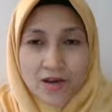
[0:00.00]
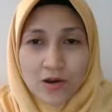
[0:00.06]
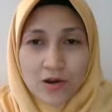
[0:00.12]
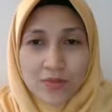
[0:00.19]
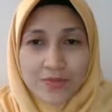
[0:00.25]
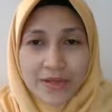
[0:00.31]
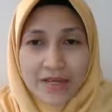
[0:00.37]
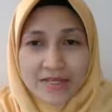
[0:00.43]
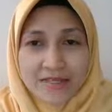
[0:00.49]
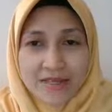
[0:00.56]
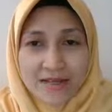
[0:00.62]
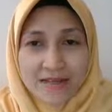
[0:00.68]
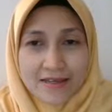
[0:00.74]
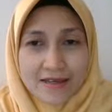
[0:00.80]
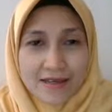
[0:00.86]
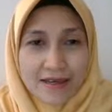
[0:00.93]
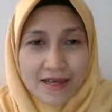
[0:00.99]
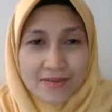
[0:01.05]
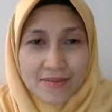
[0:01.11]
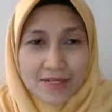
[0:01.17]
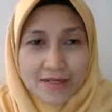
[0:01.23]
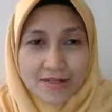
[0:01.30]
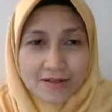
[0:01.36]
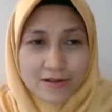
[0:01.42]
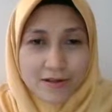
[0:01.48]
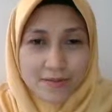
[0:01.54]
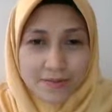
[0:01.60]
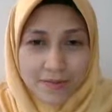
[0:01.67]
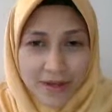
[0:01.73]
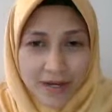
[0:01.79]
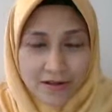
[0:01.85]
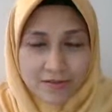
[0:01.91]
Opiates are the chemical
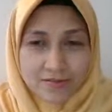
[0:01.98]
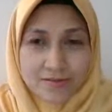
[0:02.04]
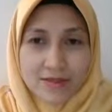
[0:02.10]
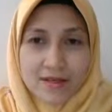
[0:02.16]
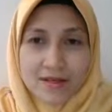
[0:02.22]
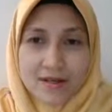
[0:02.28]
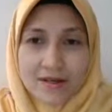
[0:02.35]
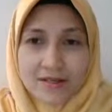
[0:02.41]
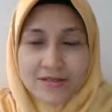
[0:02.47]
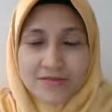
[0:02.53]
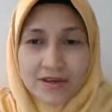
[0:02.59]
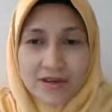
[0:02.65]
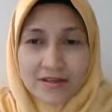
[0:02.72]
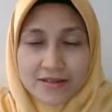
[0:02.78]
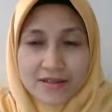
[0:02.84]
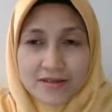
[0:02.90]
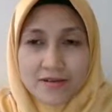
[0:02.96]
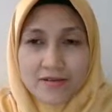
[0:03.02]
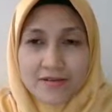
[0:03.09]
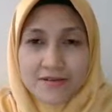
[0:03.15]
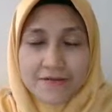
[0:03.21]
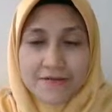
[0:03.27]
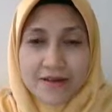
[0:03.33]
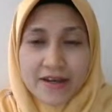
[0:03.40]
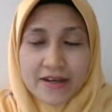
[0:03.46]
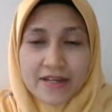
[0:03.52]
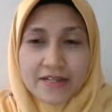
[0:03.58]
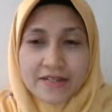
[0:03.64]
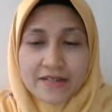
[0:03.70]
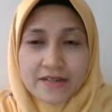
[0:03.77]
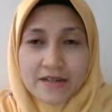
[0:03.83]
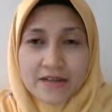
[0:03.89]
compound that are extracted or refined